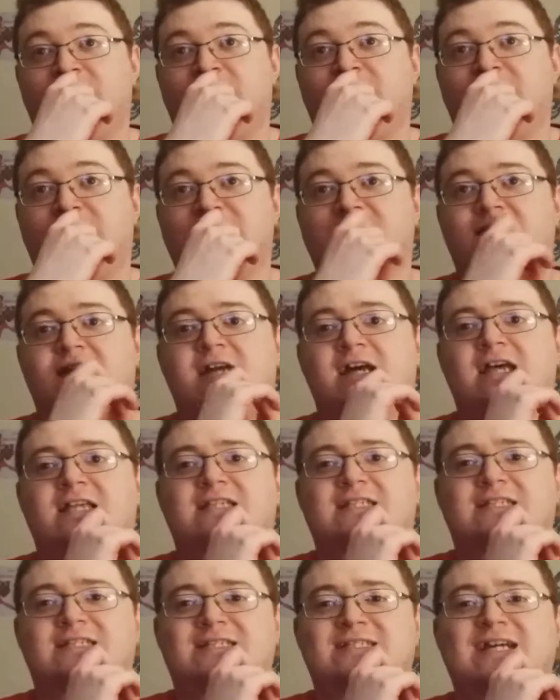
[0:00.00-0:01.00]
But he
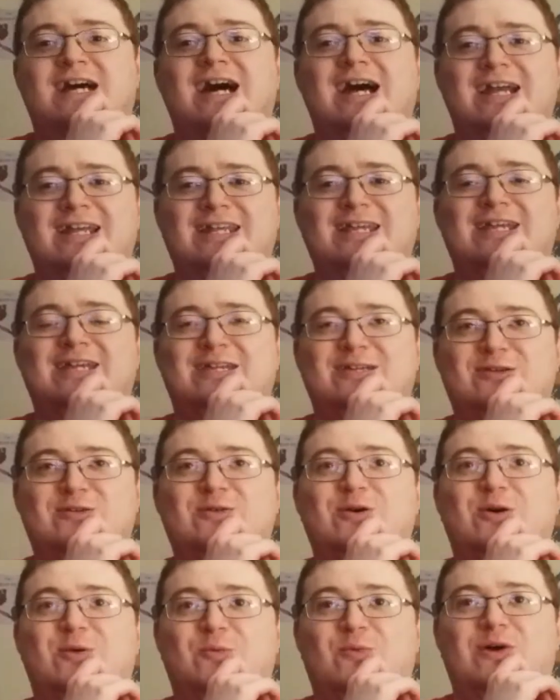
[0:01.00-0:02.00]
has tiny you
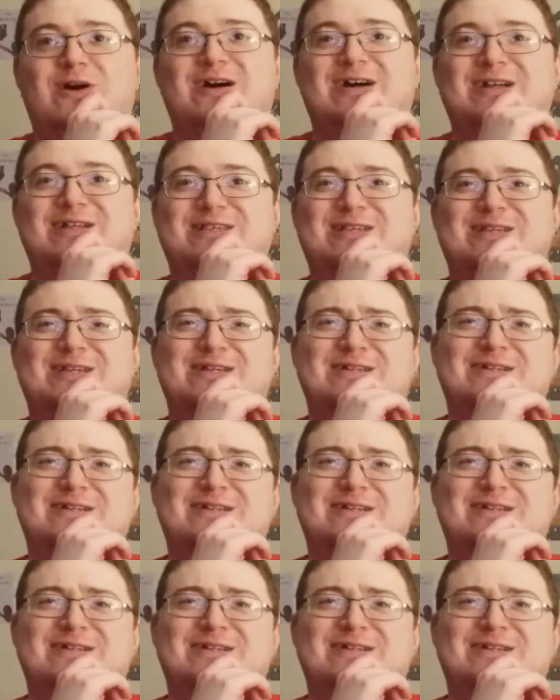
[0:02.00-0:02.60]
know what.